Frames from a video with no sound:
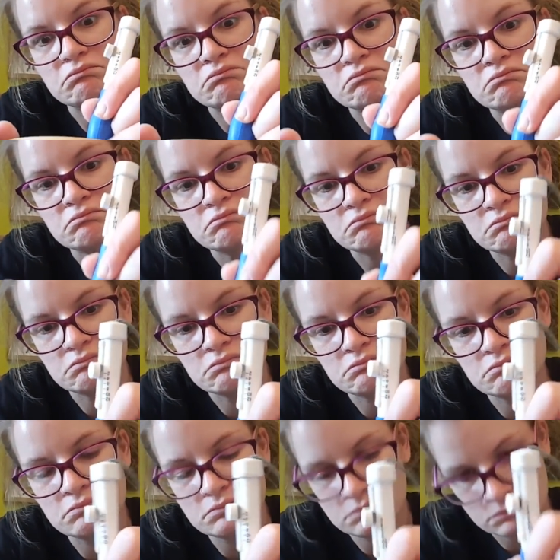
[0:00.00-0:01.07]

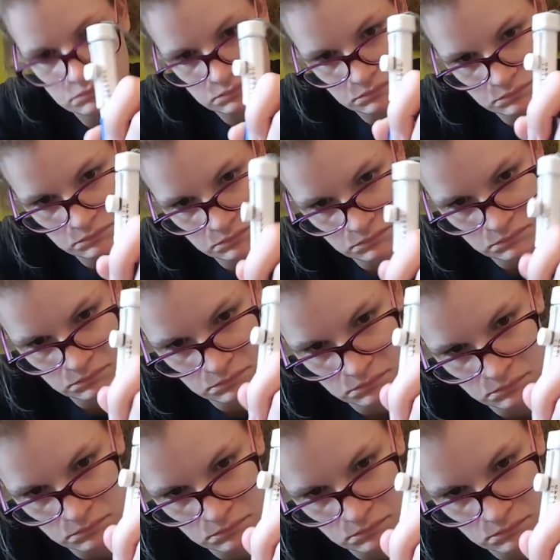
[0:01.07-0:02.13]

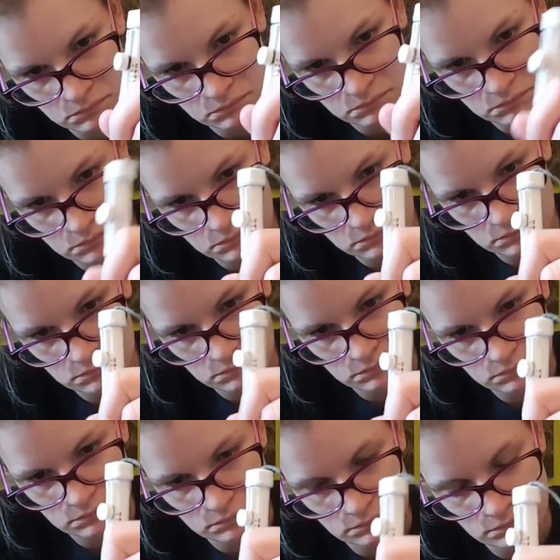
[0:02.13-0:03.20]

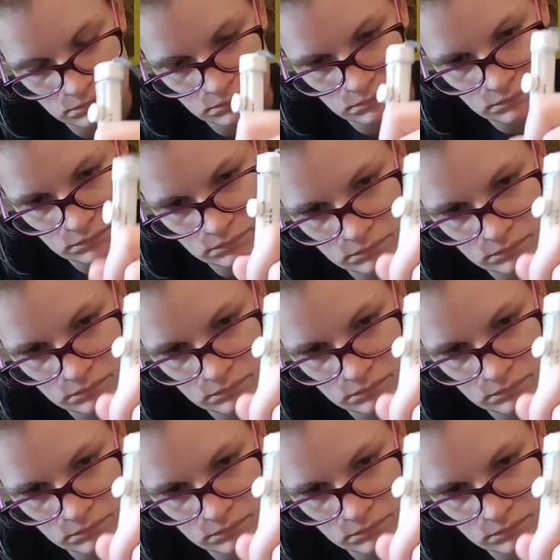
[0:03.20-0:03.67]
No one is speaking in this clip.